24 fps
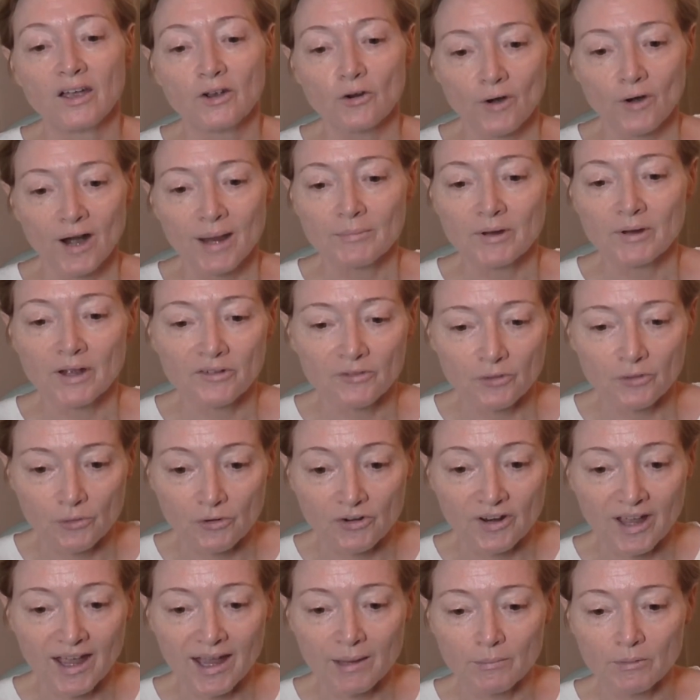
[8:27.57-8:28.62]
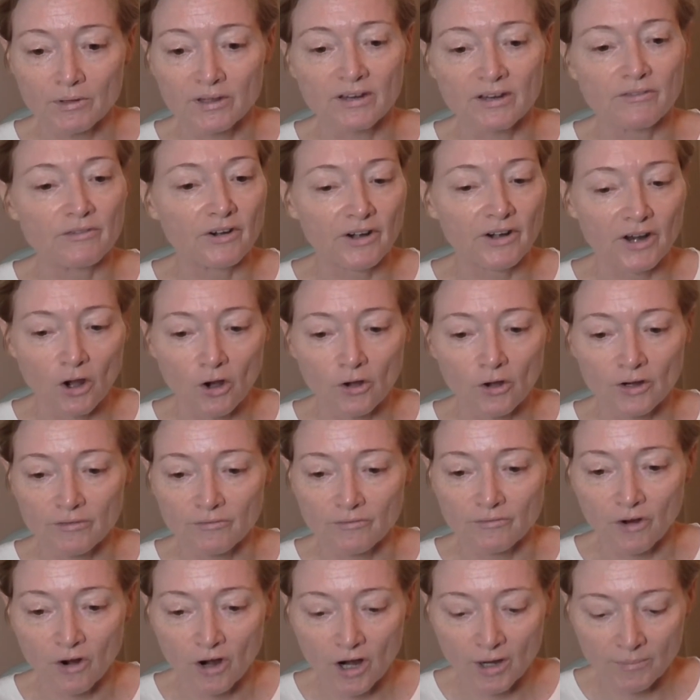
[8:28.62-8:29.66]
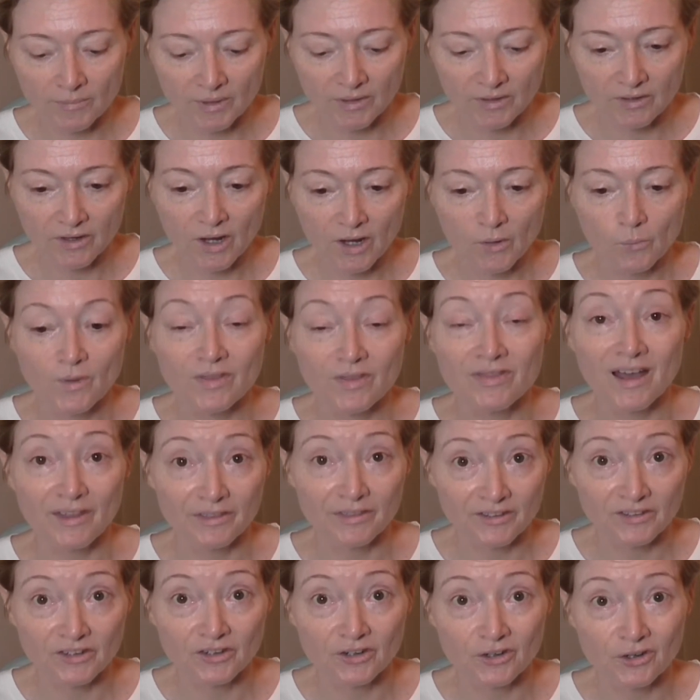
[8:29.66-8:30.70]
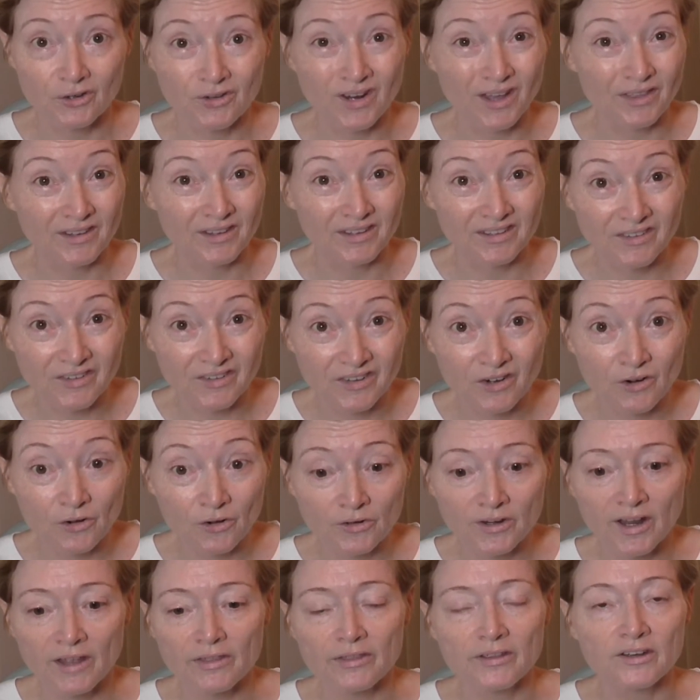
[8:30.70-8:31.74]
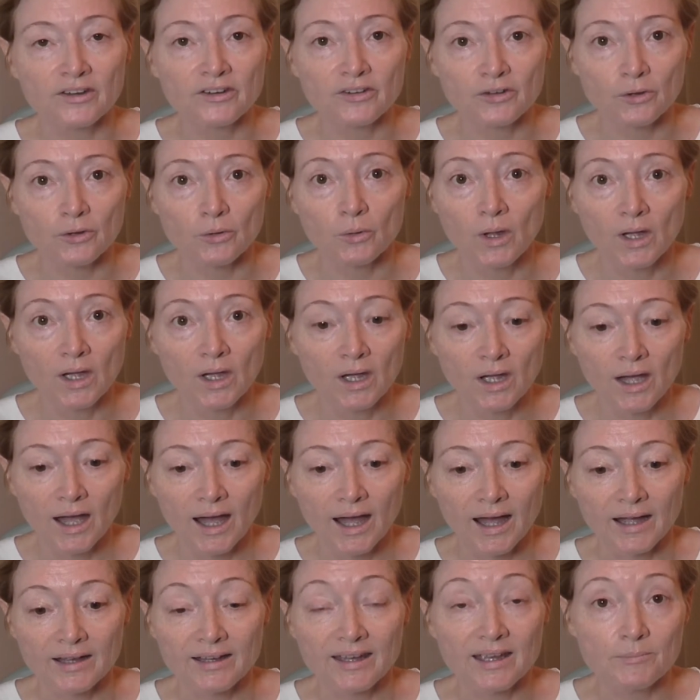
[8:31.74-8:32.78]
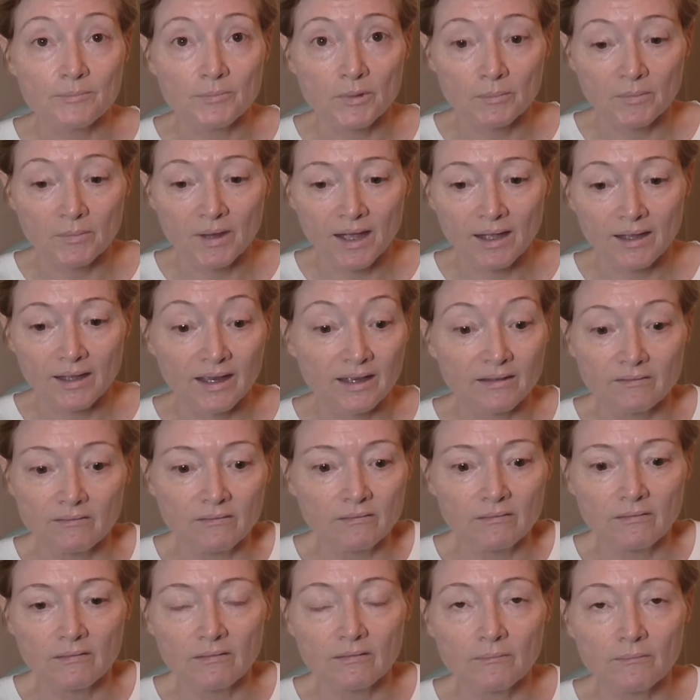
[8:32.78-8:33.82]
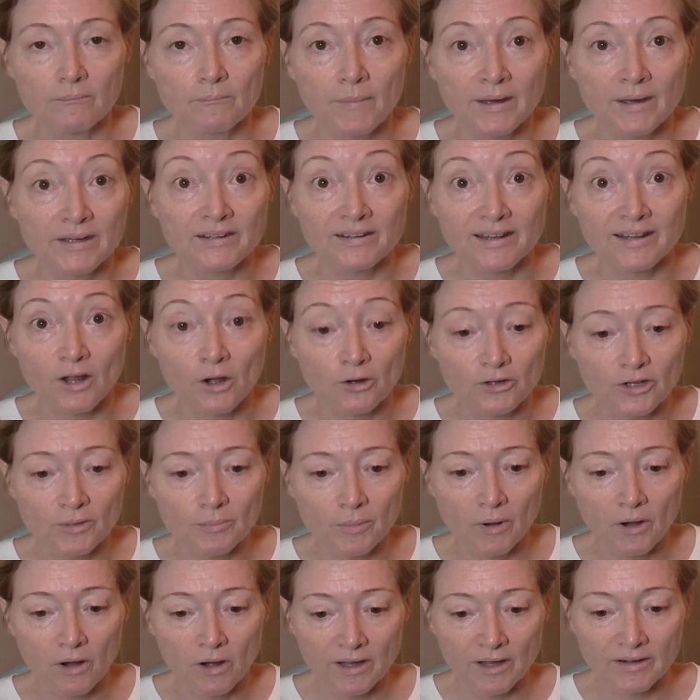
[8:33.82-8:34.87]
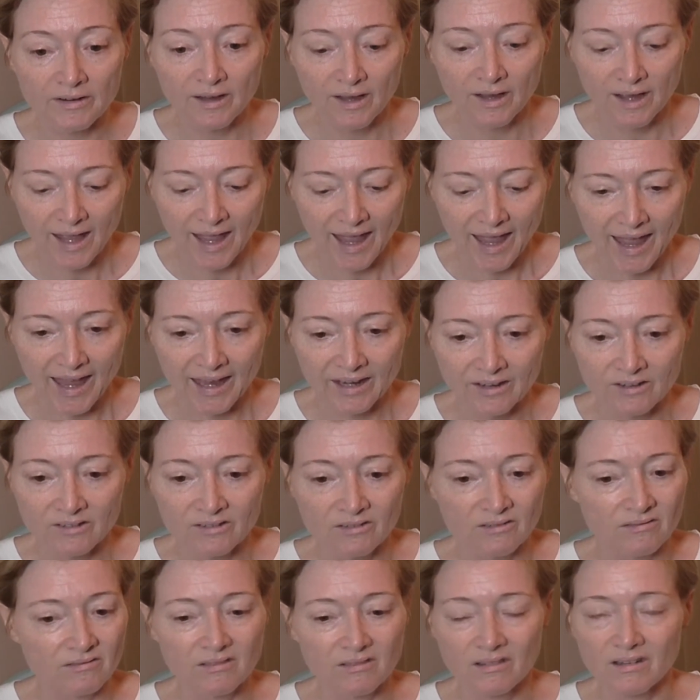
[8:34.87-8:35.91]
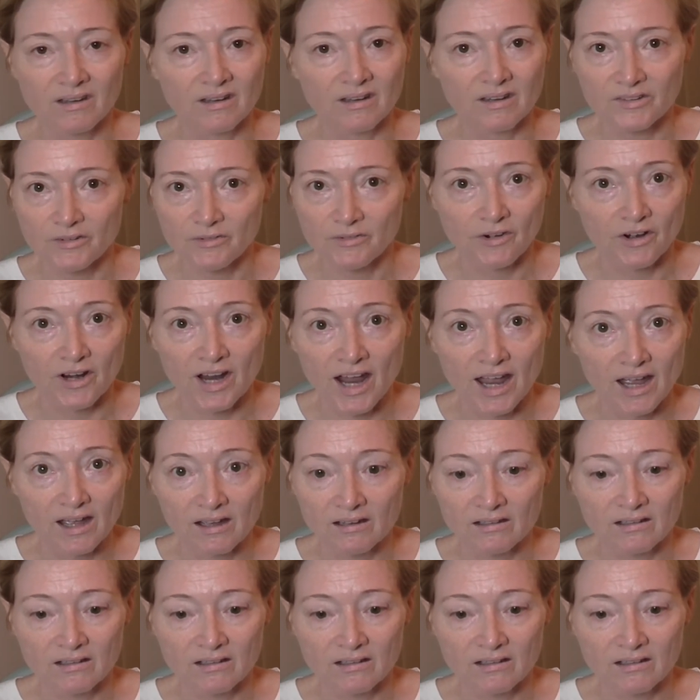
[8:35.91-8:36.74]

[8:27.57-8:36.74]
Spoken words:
crammed under a table in a very hot environment with nothing to do, nothing to sit on, nothing to keep them mentally occupied. And it's a very